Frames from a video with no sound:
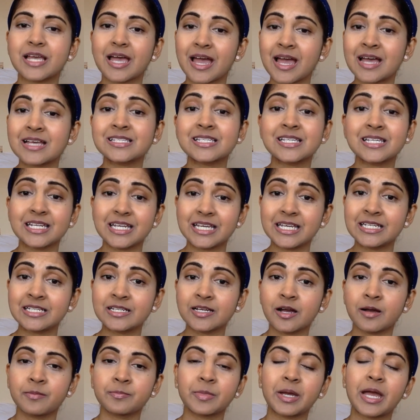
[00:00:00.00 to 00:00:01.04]
has an
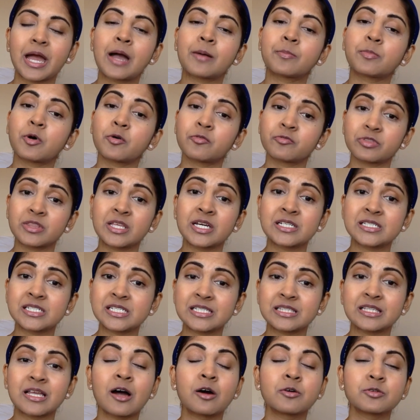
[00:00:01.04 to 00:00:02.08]
income cap of
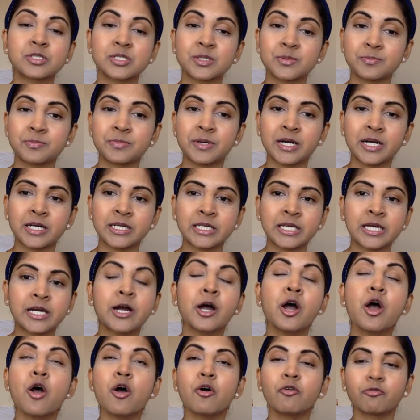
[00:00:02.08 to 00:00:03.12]
30,000 per year
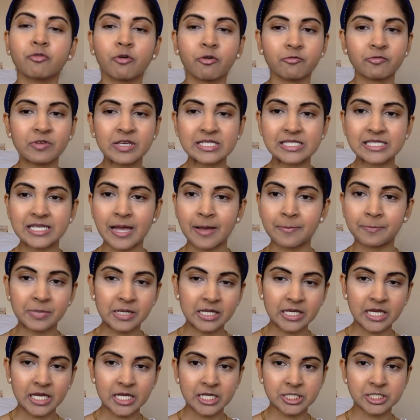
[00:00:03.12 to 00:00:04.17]
for visa
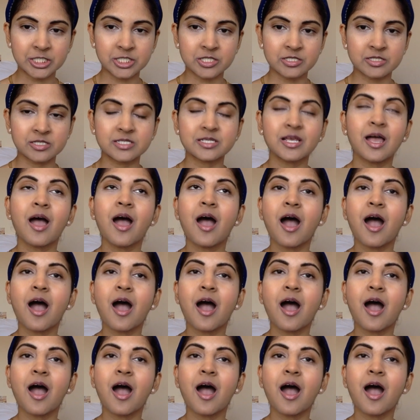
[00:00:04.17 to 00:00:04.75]
applications.